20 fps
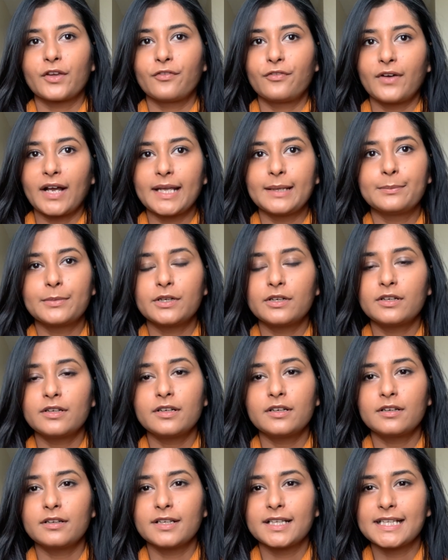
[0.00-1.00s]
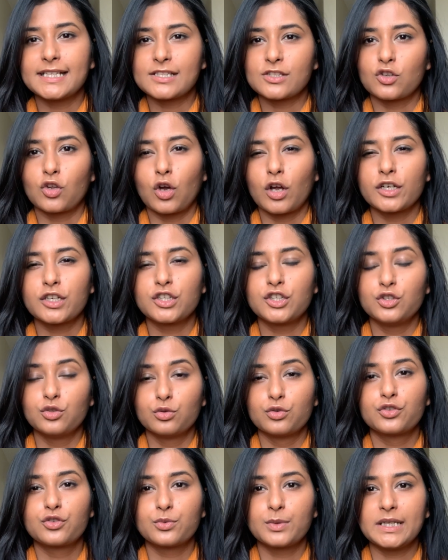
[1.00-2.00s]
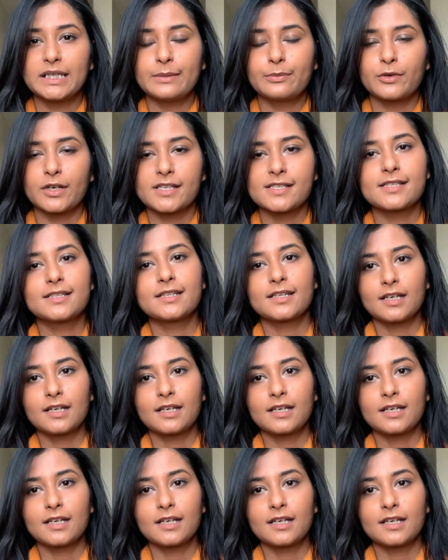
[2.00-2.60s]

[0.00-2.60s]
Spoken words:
fiber is not usually present